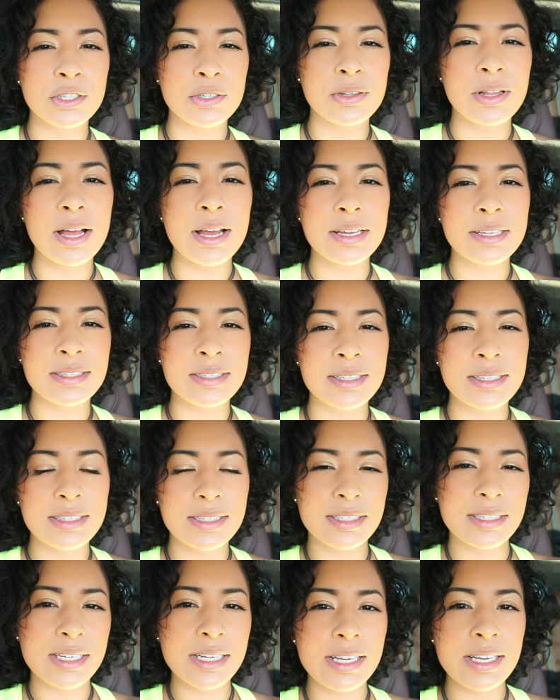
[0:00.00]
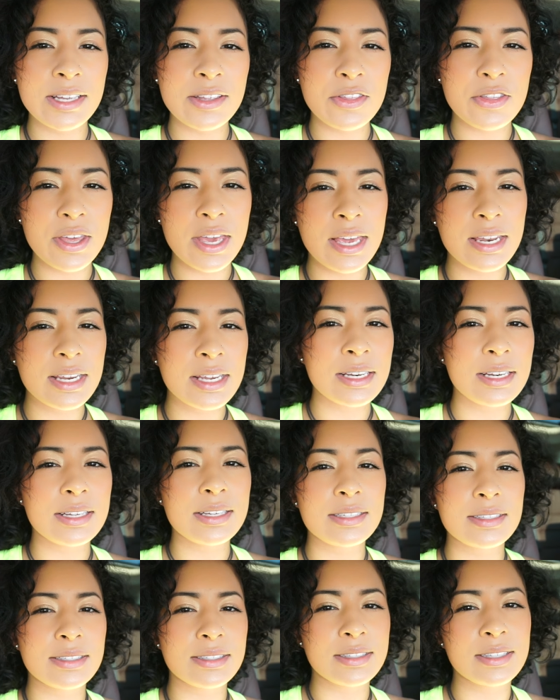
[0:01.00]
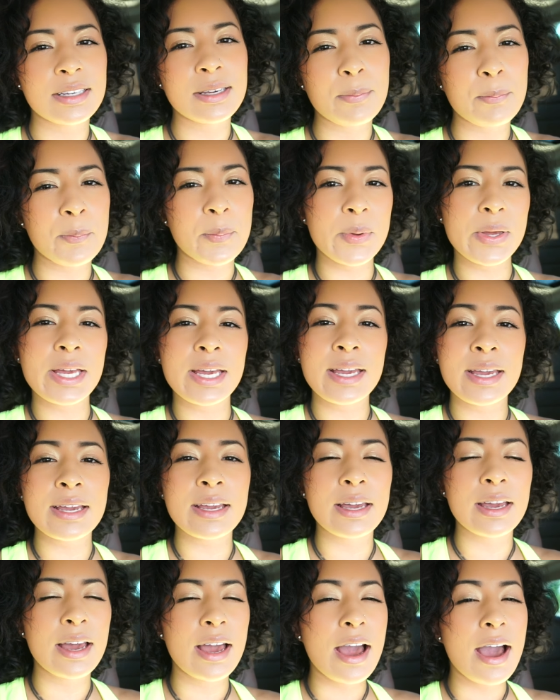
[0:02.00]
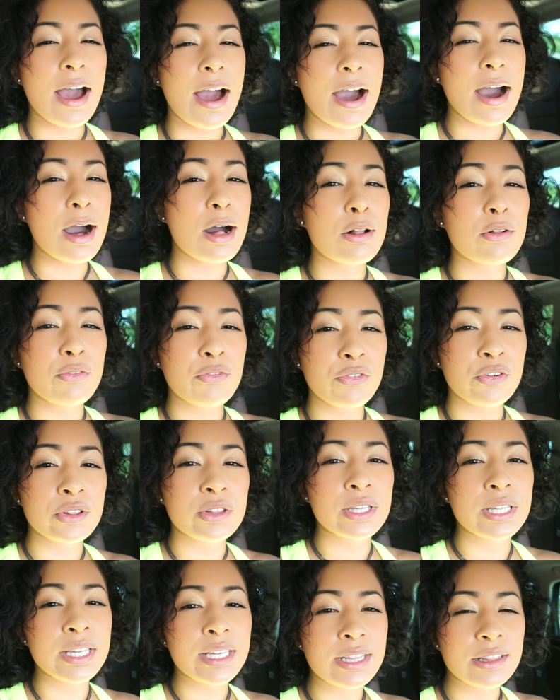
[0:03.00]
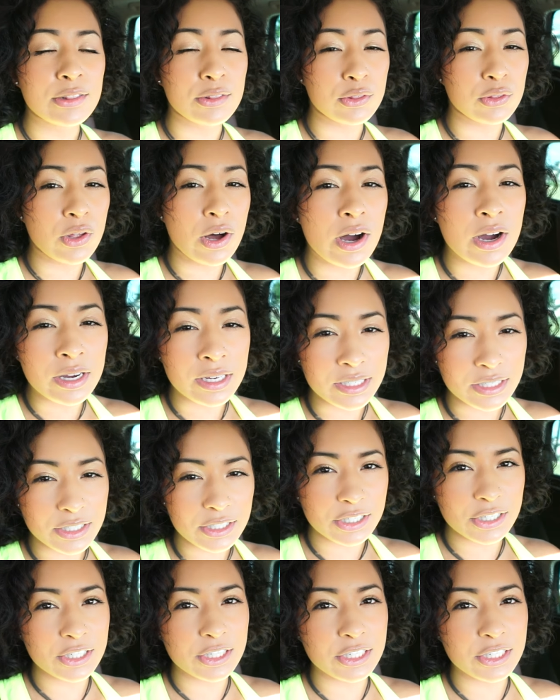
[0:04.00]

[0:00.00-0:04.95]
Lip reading: July 16th and it is the big Alphalete launch.